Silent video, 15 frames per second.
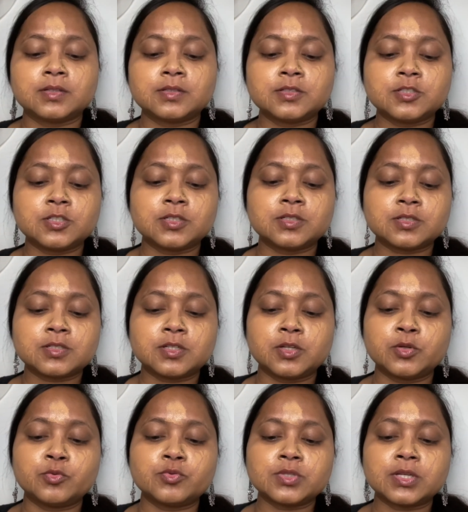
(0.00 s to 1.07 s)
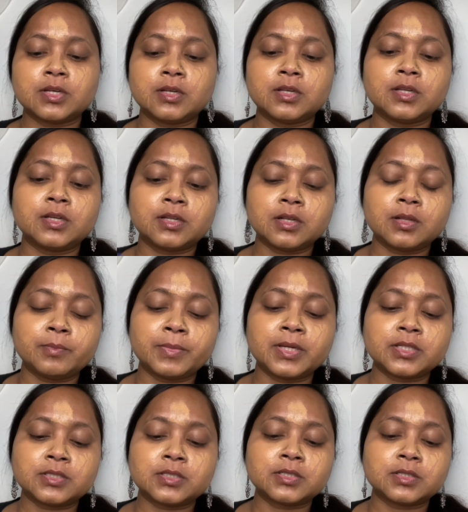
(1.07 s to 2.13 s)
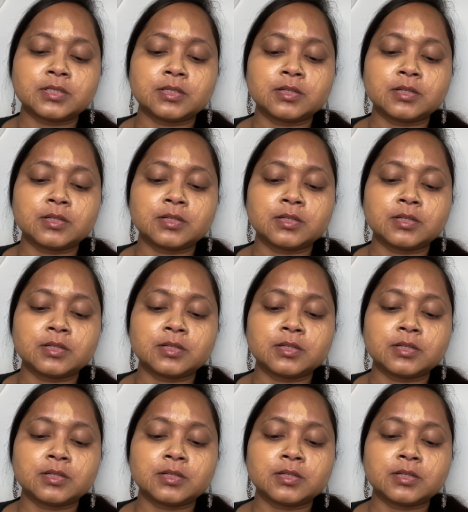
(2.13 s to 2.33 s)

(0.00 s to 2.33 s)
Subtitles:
Just use a little bit